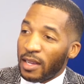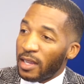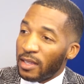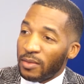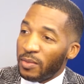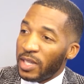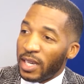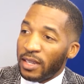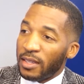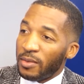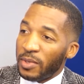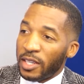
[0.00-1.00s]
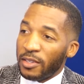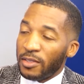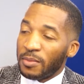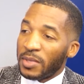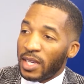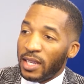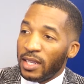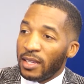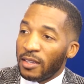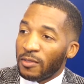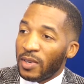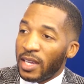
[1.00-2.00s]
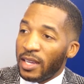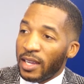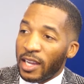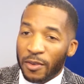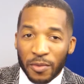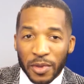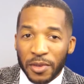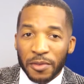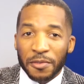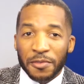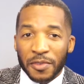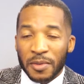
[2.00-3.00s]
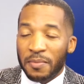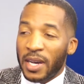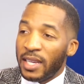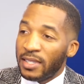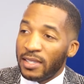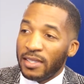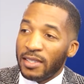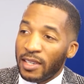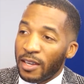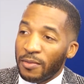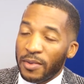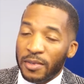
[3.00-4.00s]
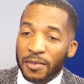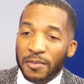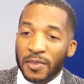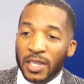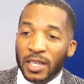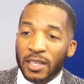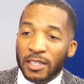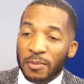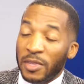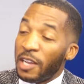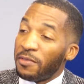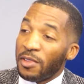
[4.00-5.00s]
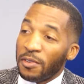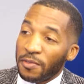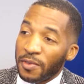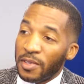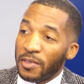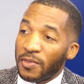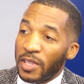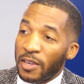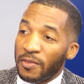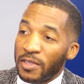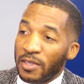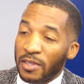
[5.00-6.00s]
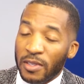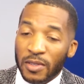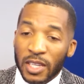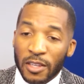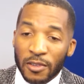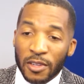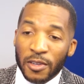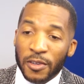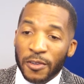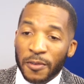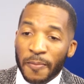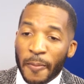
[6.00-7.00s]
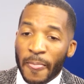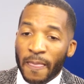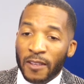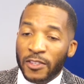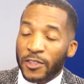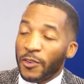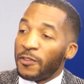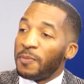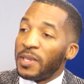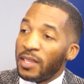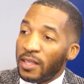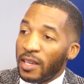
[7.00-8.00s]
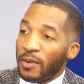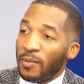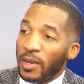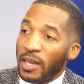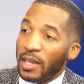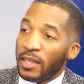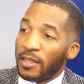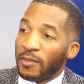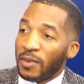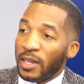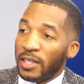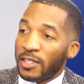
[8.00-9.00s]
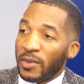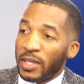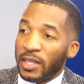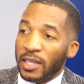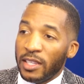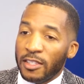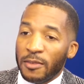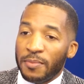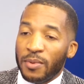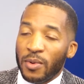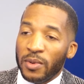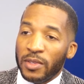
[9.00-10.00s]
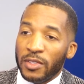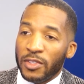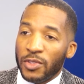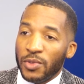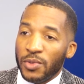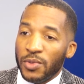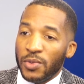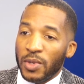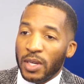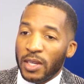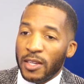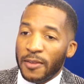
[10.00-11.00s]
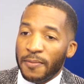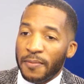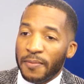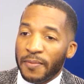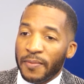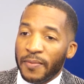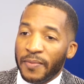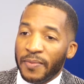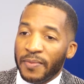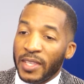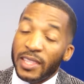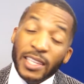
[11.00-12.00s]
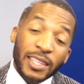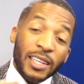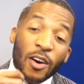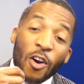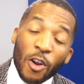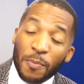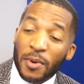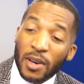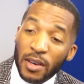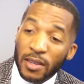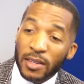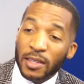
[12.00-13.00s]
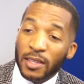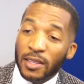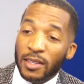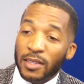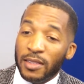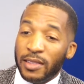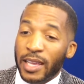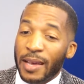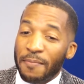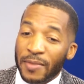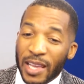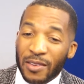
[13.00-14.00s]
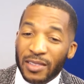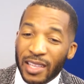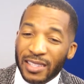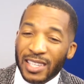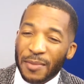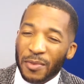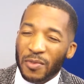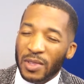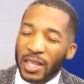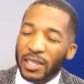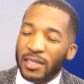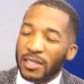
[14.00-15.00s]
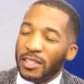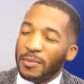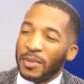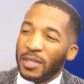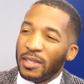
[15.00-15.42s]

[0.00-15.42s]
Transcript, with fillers: I, we gotta, we gotta do some cutting, right? I got rid of, in my season, got rid of some lifelong friends for that reason alone. They no longer served me in that way. Right, so I think it's important to um, that they did harp on that that that type of relationship and